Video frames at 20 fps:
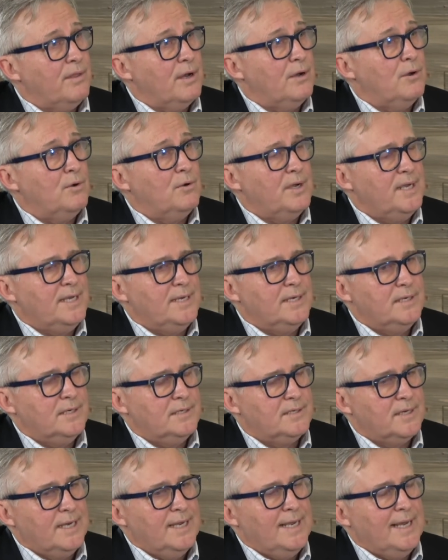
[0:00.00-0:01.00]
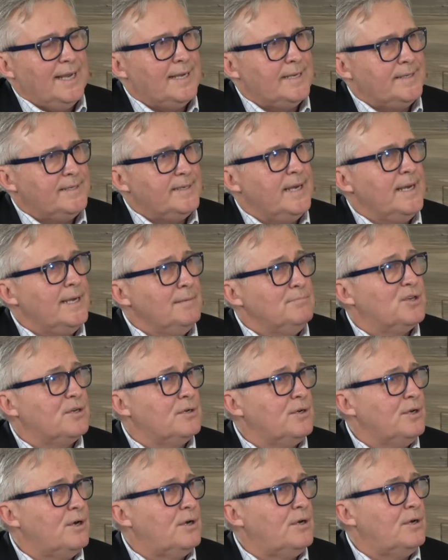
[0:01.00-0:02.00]
though, is at times a
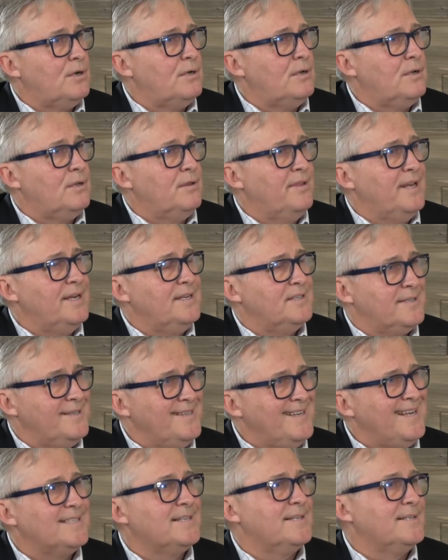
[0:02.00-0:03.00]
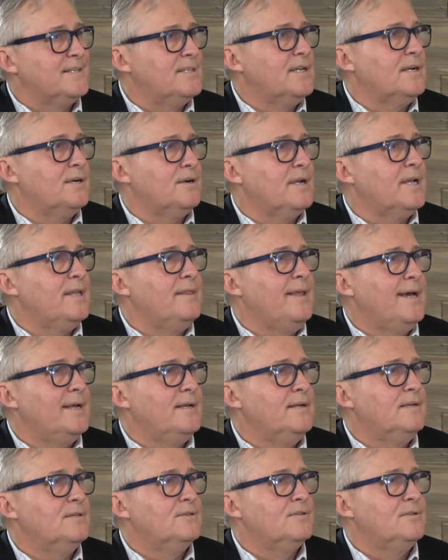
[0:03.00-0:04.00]
call that is necessary, and that
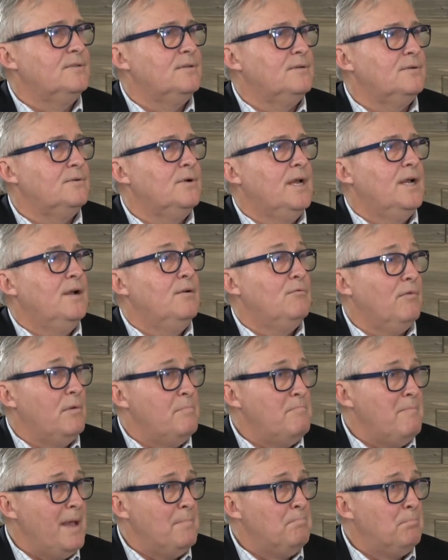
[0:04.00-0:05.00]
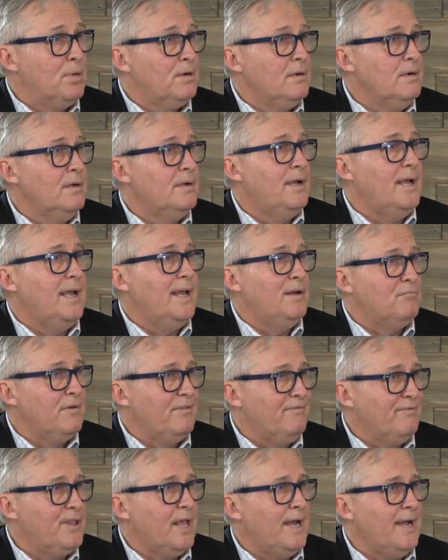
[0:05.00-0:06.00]
is to remember and
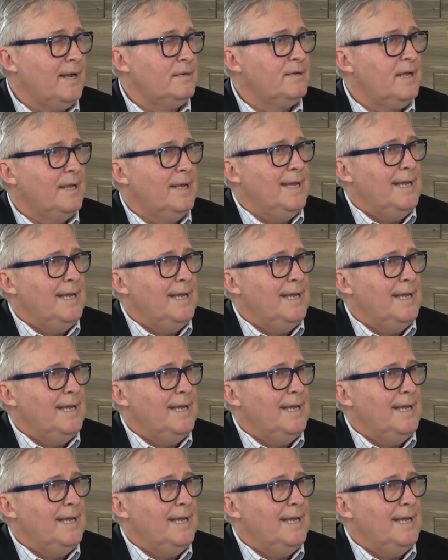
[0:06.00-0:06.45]
reflect.